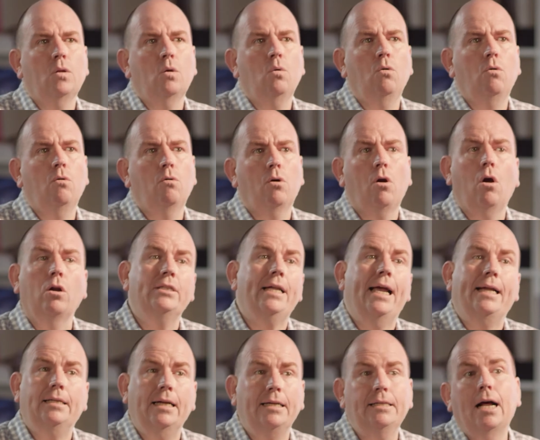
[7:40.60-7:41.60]
or
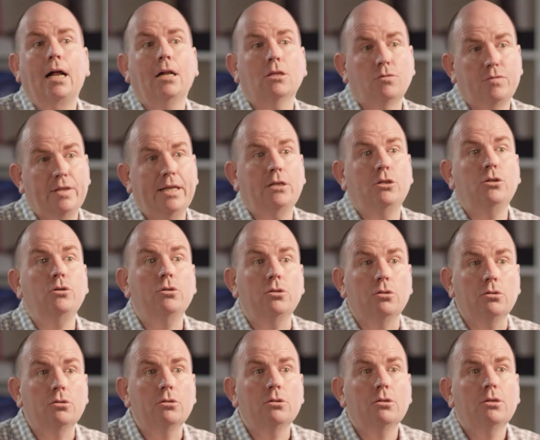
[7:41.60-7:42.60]
contact details for their
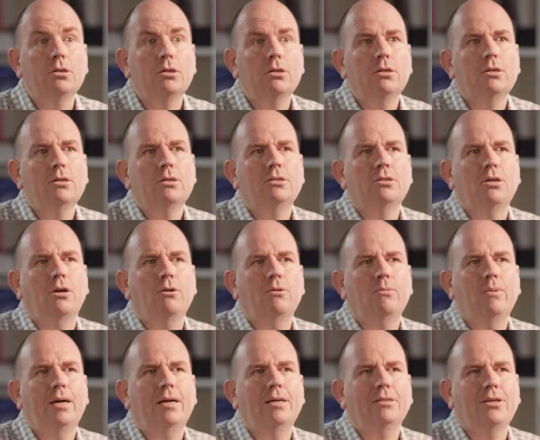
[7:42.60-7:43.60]
tutors,
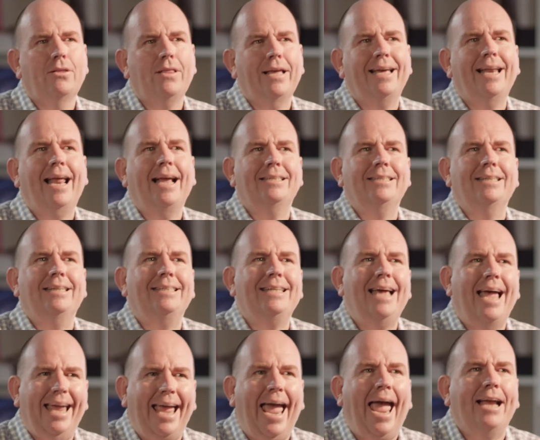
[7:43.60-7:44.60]
so they can actually
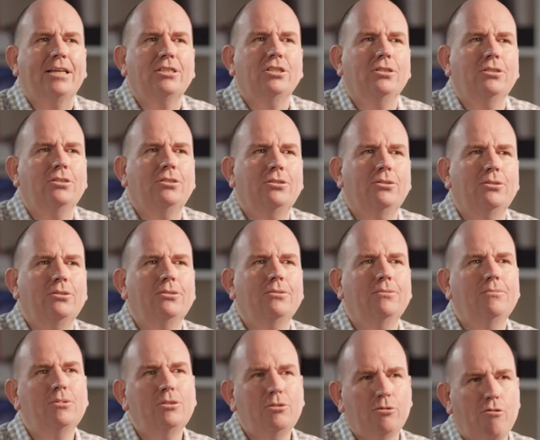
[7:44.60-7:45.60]
take action to
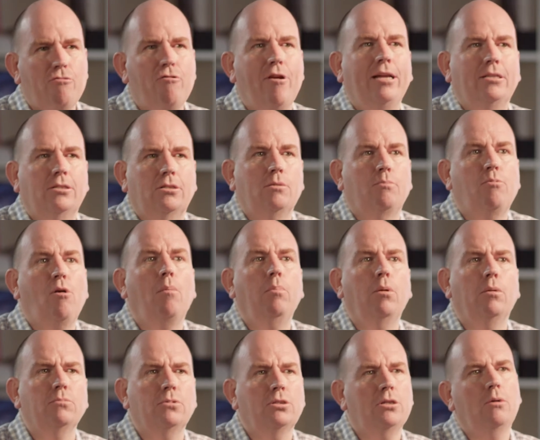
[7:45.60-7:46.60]
address the
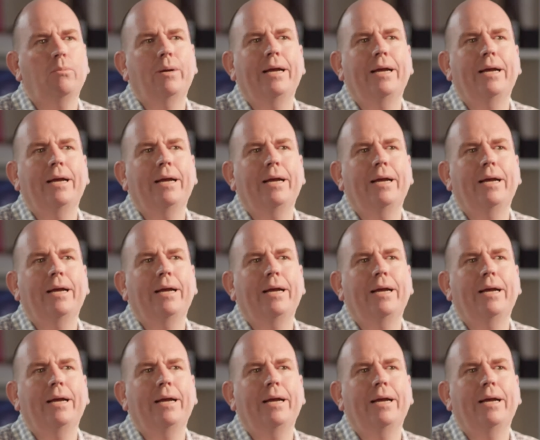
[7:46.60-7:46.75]
problem. So